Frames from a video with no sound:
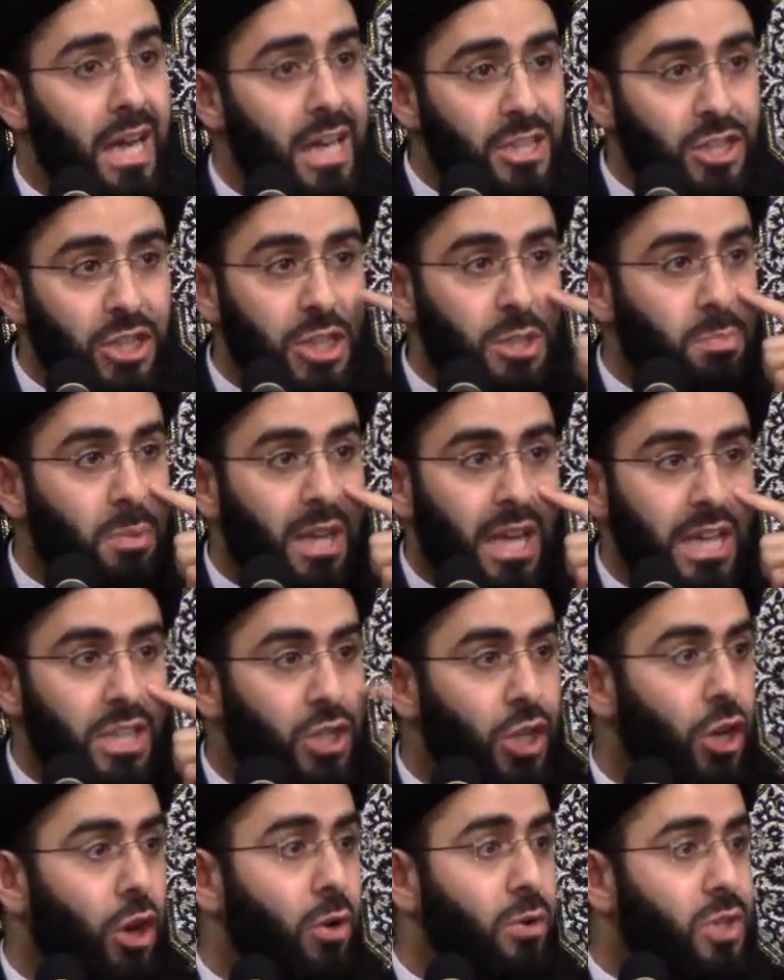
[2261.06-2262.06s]
Just
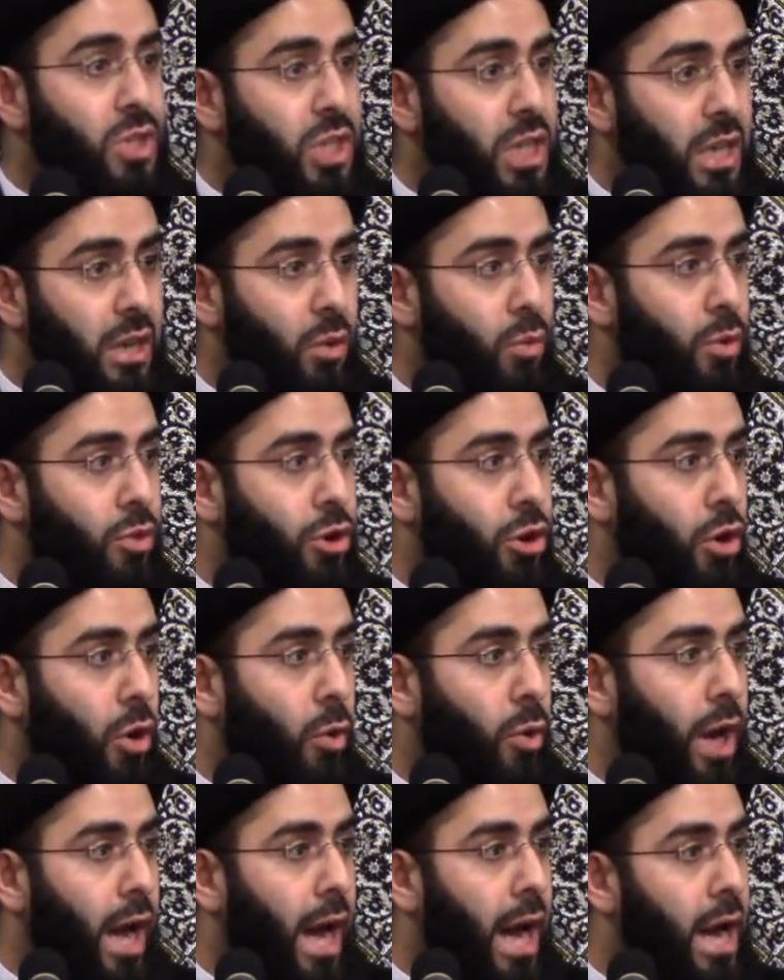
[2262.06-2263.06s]
because you don't see it with your
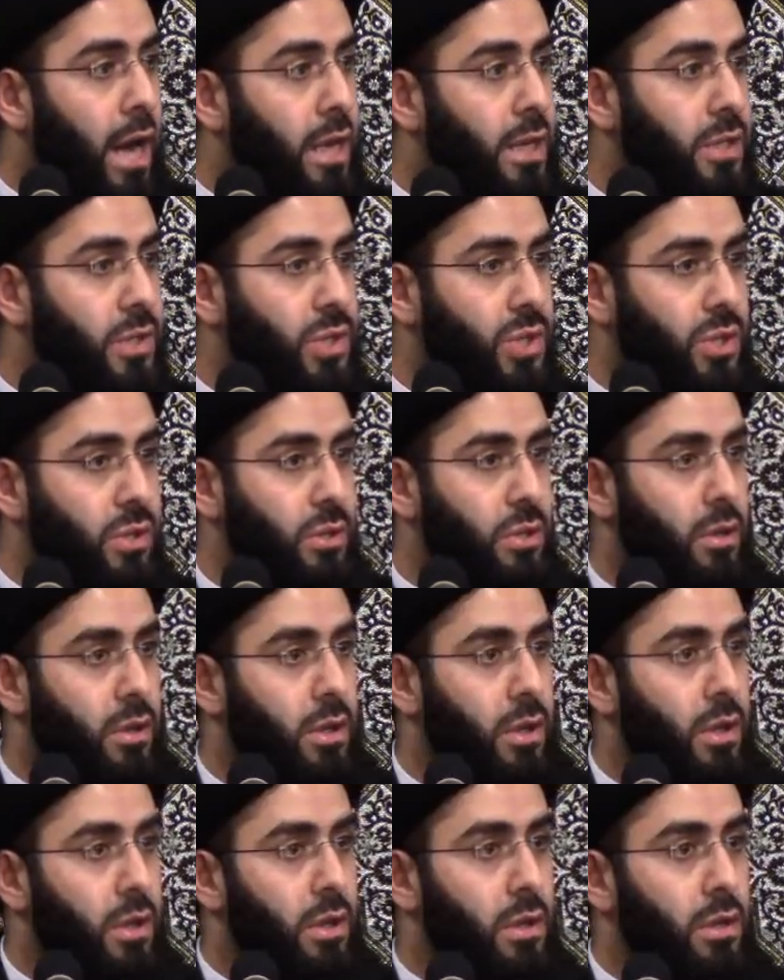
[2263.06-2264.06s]
own eyes,
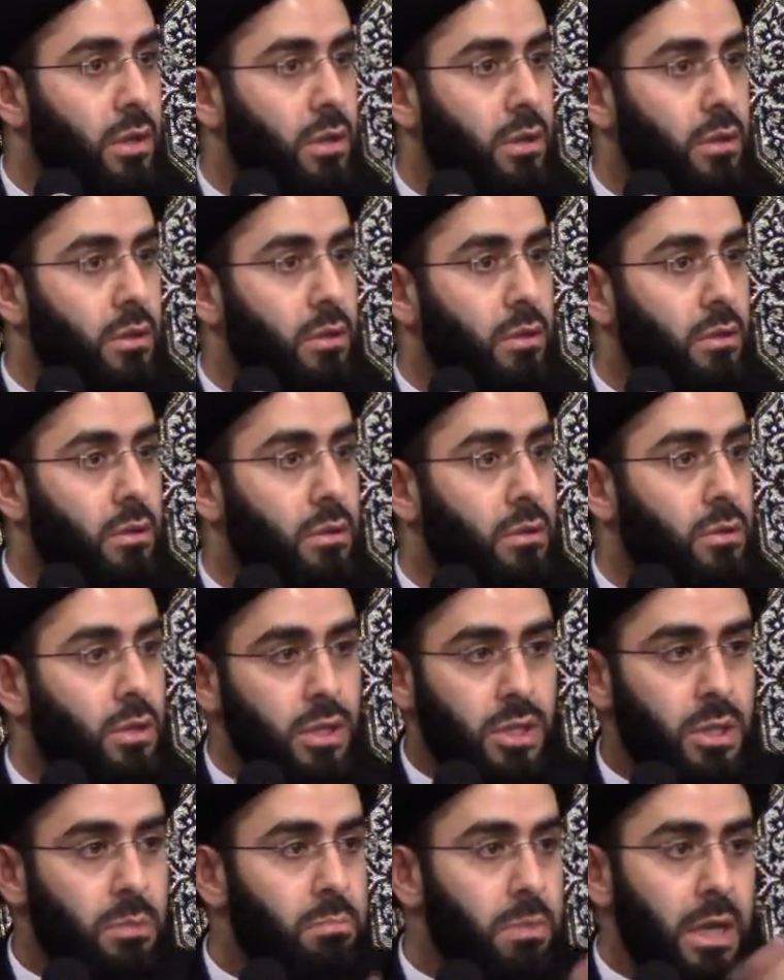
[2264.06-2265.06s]

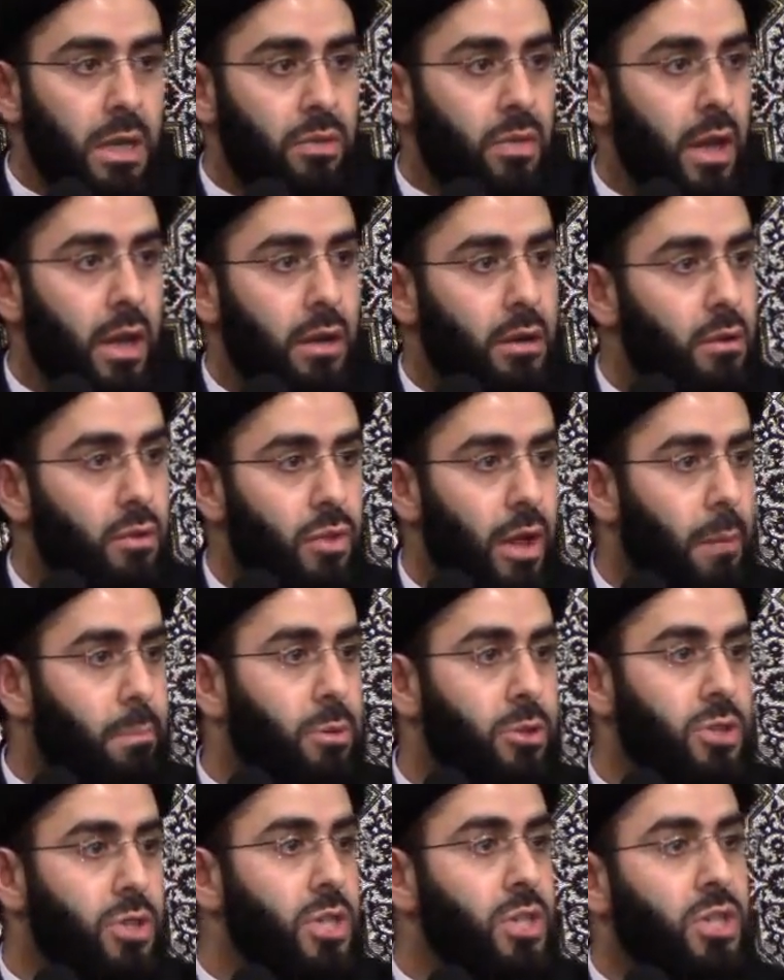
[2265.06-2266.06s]
doesn't mean that that
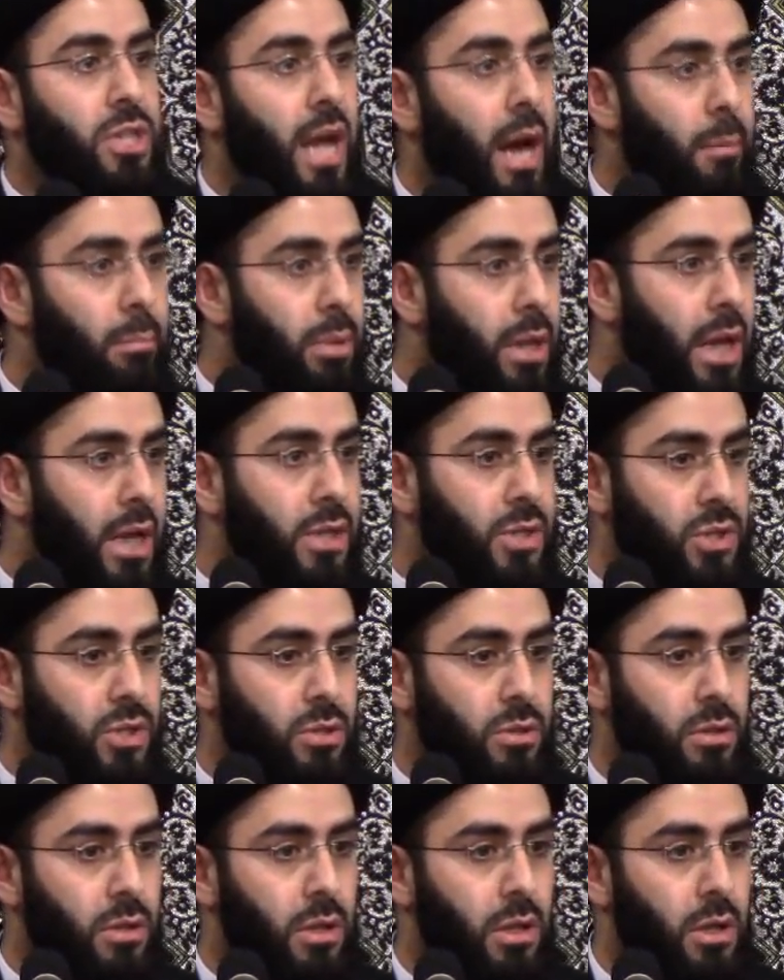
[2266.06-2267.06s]
person is not
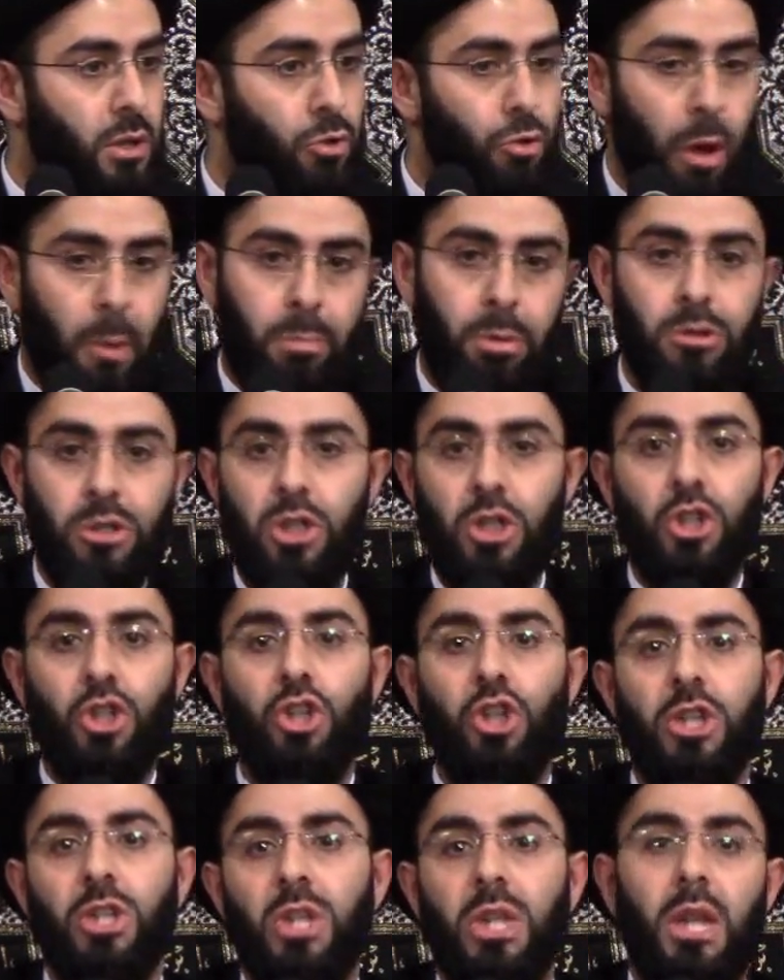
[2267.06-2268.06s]
blessed. That person's
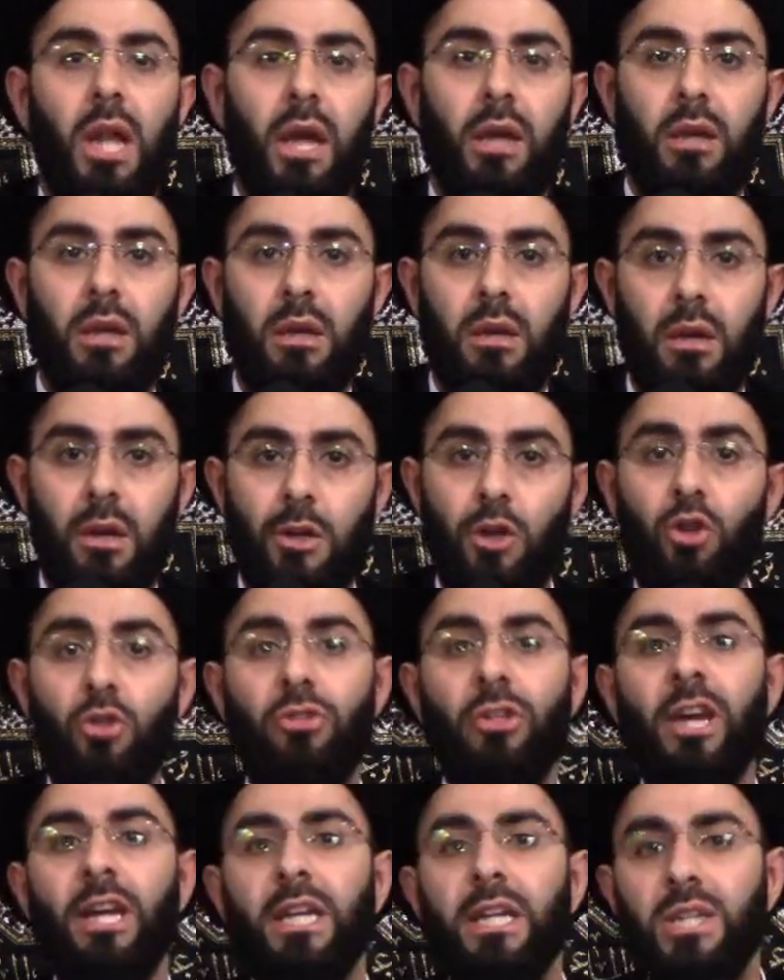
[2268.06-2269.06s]
just lucky. You
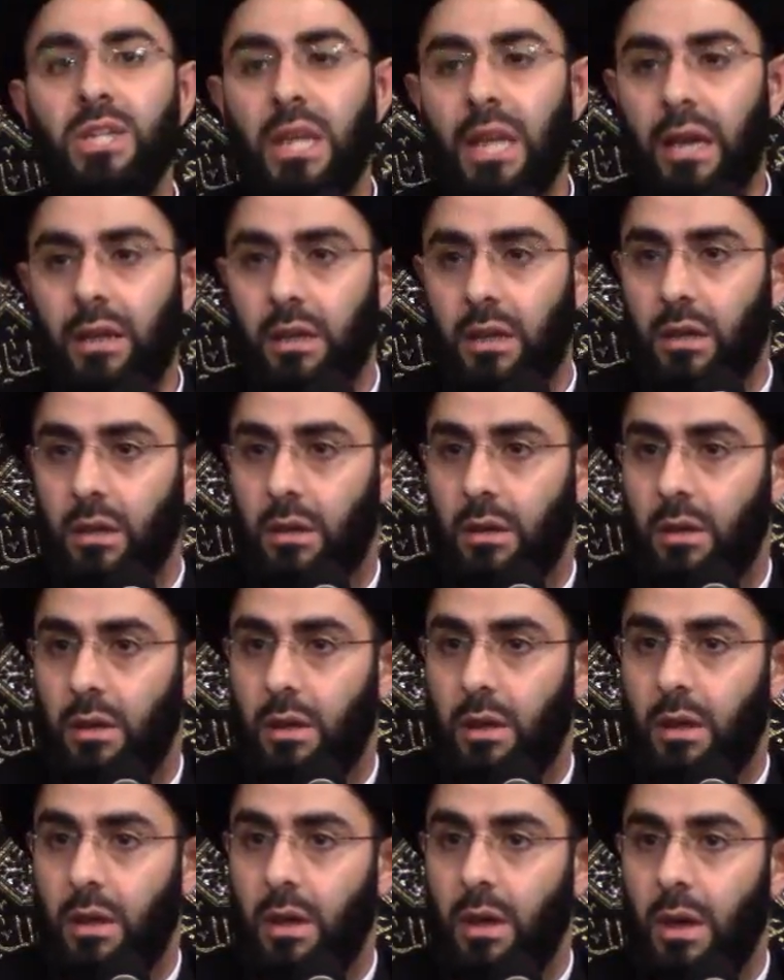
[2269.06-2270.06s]
think he's lucky.
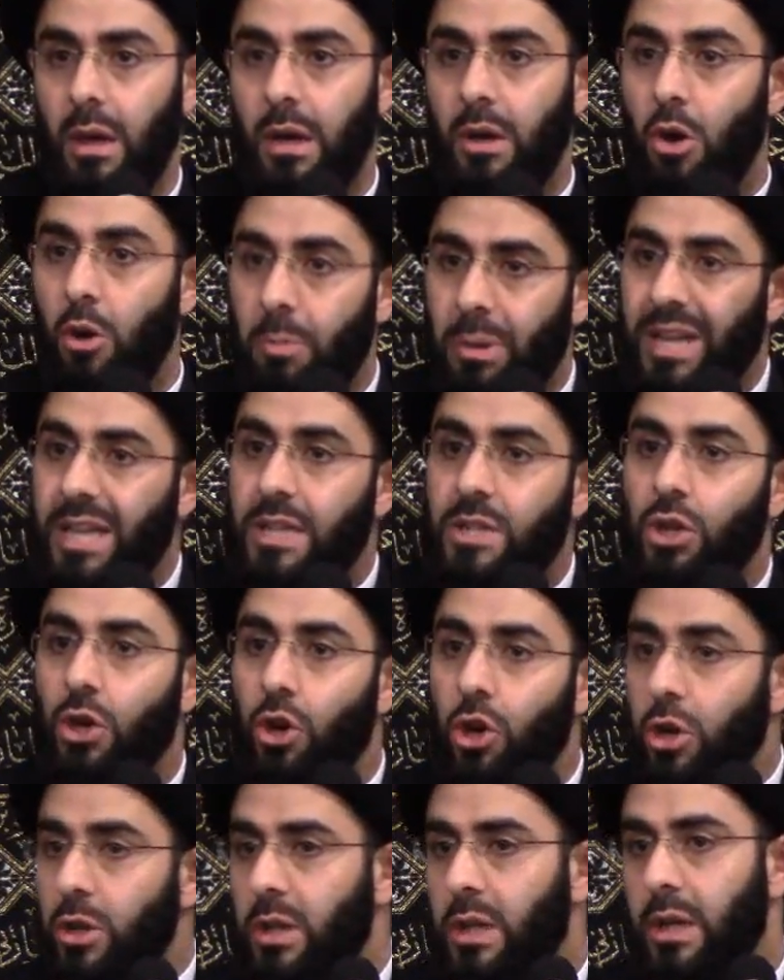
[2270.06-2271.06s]
No, but he's
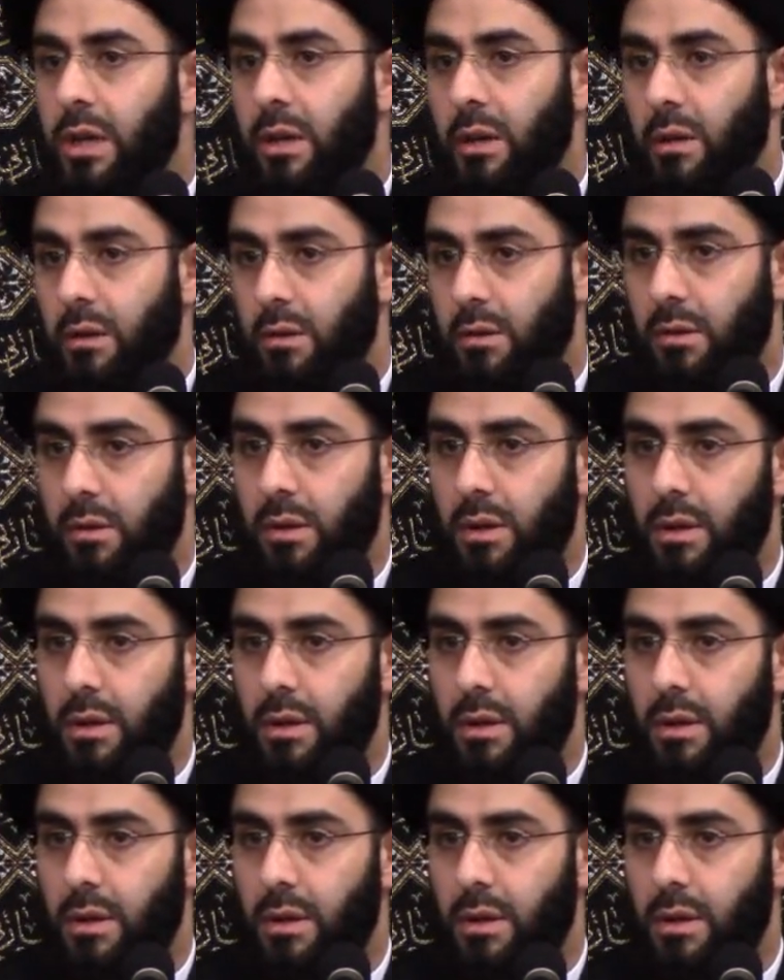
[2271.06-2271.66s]
earned it.